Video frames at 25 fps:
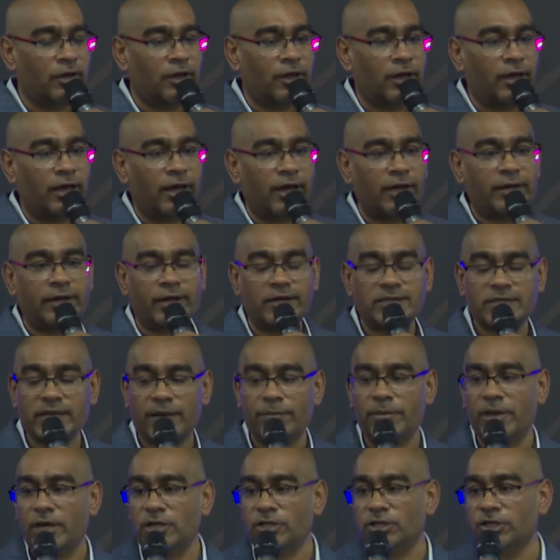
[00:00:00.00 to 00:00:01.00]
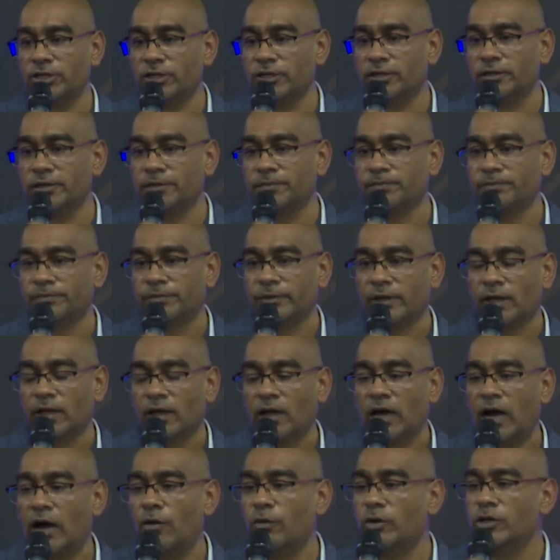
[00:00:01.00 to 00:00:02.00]
And as I mentioned,
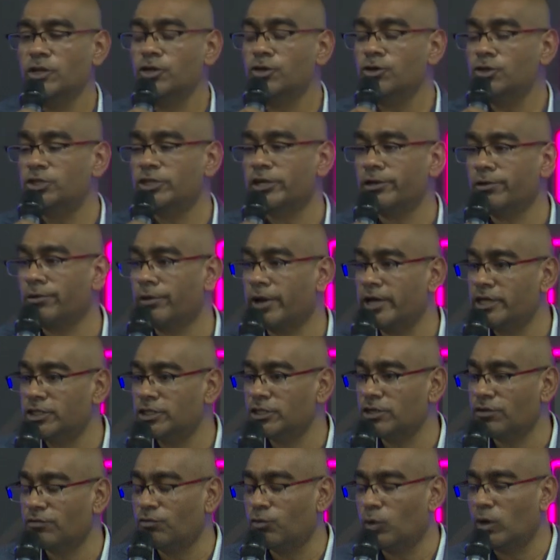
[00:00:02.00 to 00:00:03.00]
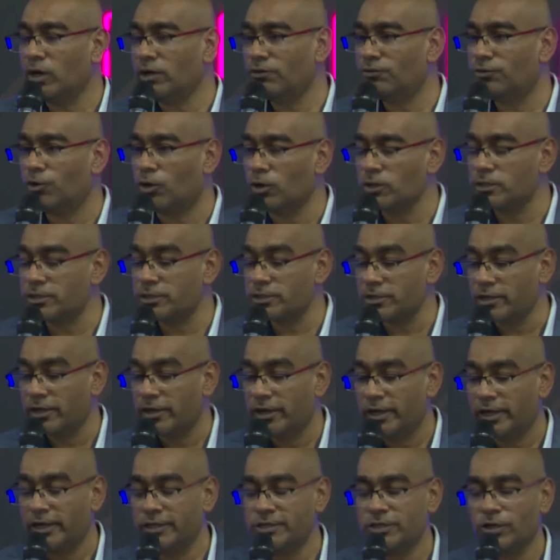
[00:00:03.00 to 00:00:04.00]
our new generation of workforce
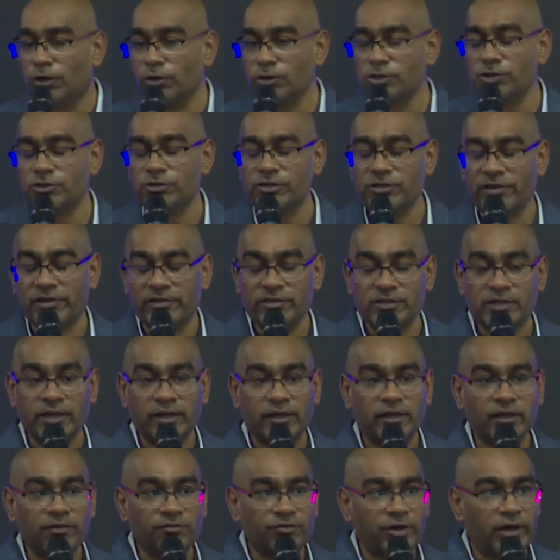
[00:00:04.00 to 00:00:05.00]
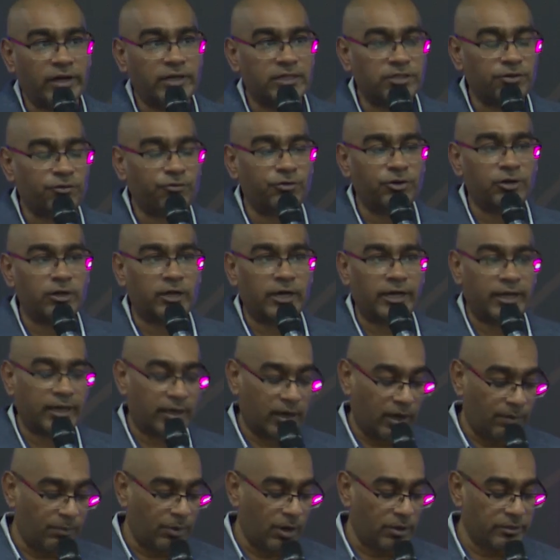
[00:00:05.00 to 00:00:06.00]
is also thinking very differently
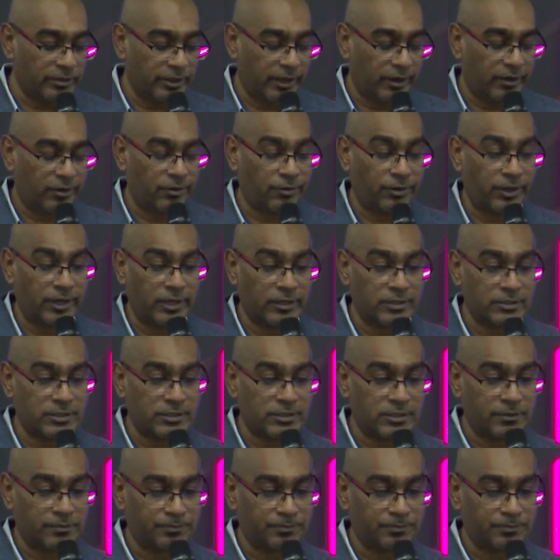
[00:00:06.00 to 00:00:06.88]
about their careers.